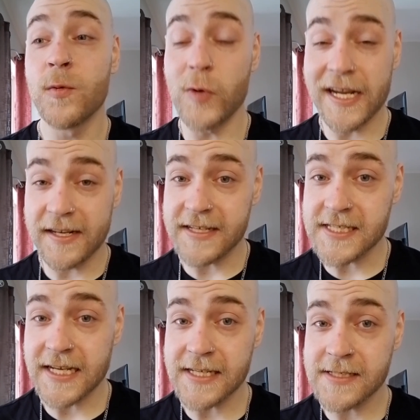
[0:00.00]

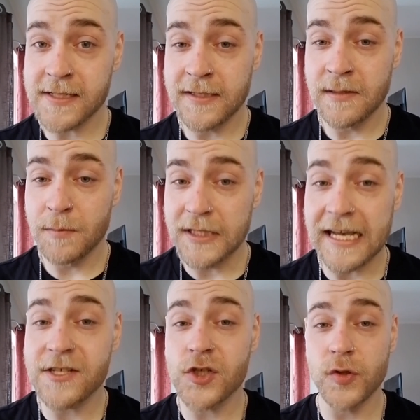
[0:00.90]
weaknesses, but
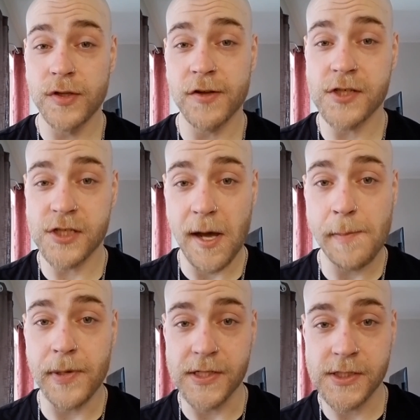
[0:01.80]
that should not
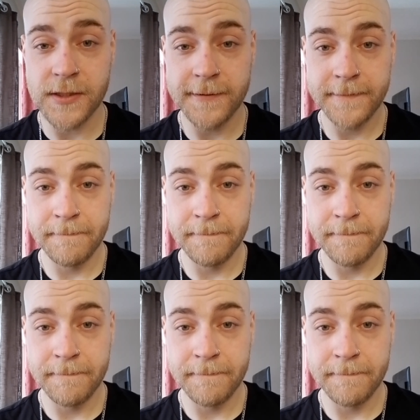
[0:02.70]
stop us.